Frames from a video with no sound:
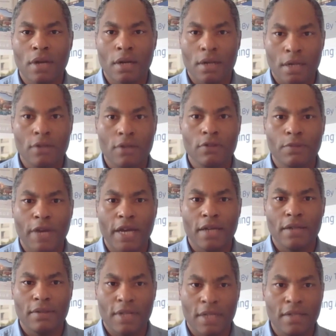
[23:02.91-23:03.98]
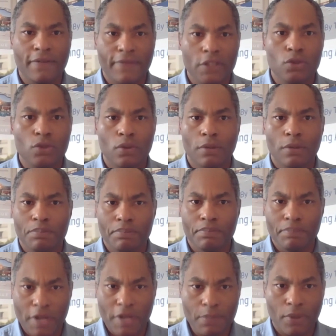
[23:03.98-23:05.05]
are owned by individual
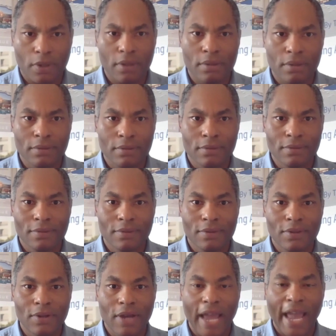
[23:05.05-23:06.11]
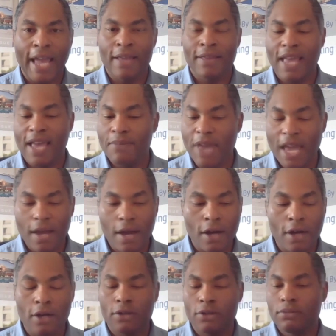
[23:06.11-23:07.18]
people, and they may
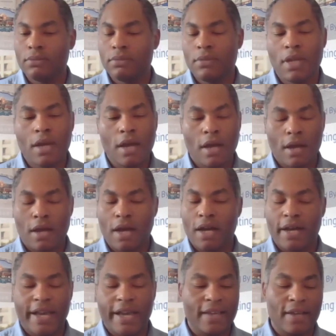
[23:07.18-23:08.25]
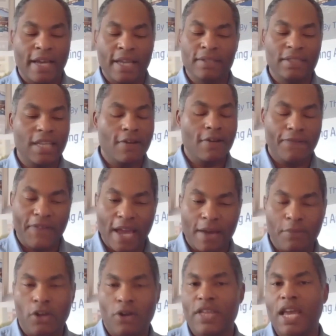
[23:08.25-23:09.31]
own a single
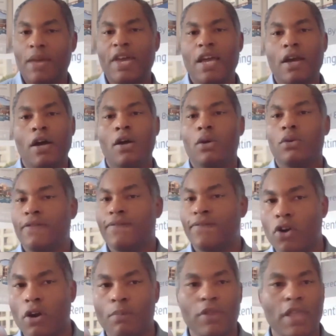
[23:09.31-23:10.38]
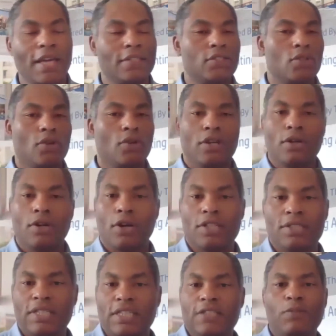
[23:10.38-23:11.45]
family, or they may own a 4-plex or a
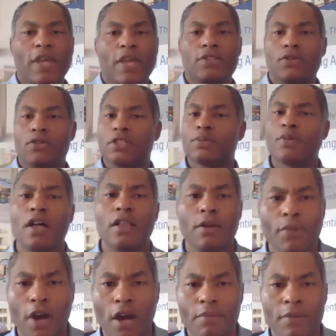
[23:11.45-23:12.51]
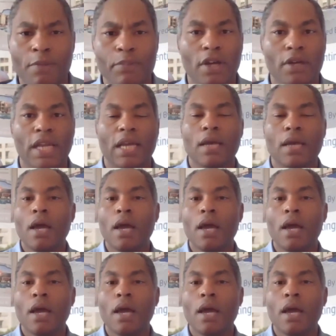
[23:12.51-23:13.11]
6-plex or a small apartment building.